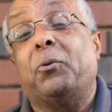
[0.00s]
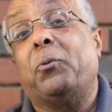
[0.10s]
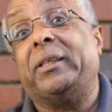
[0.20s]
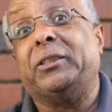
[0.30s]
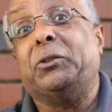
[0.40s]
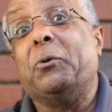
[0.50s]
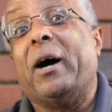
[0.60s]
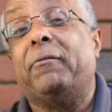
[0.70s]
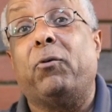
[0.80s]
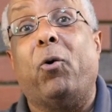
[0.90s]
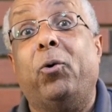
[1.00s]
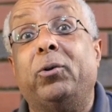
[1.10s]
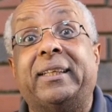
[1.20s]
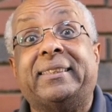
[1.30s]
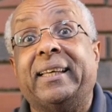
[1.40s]
whether you have
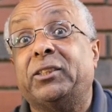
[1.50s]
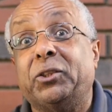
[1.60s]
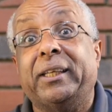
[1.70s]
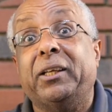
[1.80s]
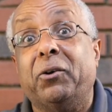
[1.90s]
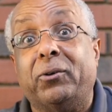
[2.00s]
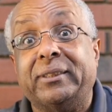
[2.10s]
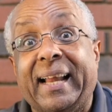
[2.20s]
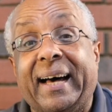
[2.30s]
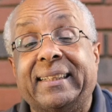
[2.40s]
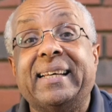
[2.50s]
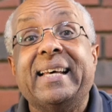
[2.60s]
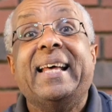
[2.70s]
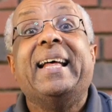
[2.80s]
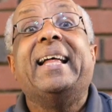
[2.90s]
all the things you need or not,
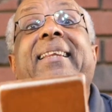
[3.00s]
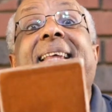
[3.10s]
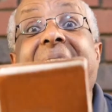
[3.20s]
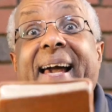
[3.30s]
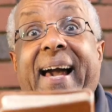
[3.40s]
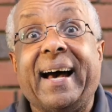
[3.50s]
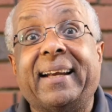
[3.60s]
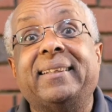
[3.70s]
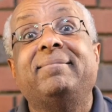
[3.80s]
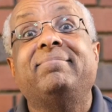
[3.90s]
thank God,